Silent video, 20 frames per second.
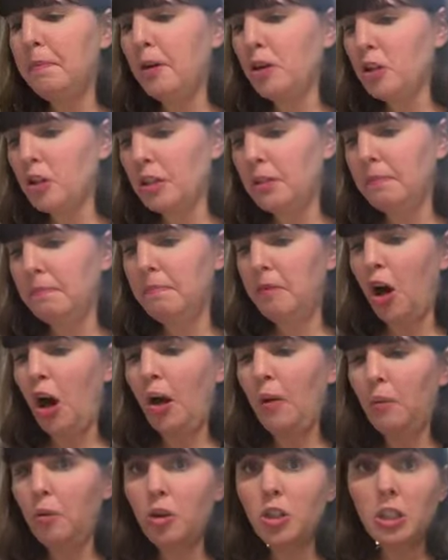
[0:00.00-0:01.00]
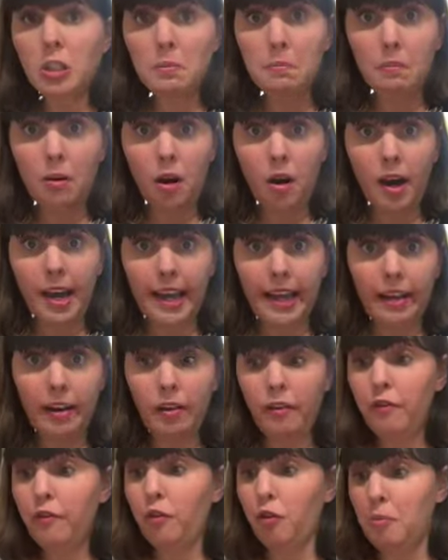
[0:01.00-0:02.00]
the bottom, I want
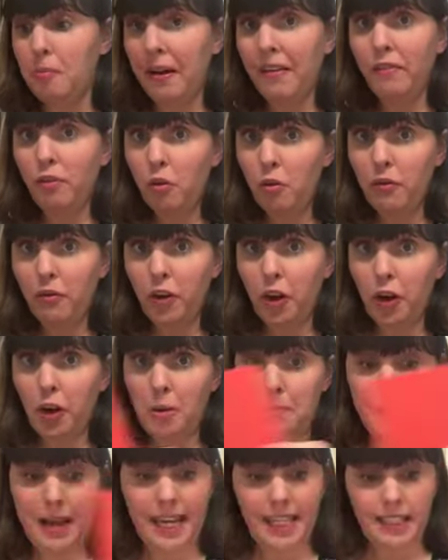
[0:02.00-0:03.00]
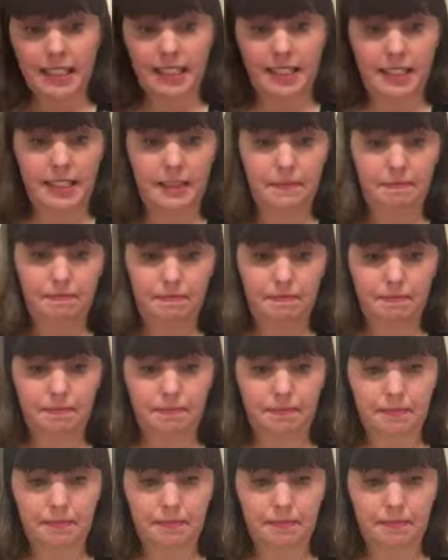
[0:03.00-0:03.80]
my 4x4 photo mats.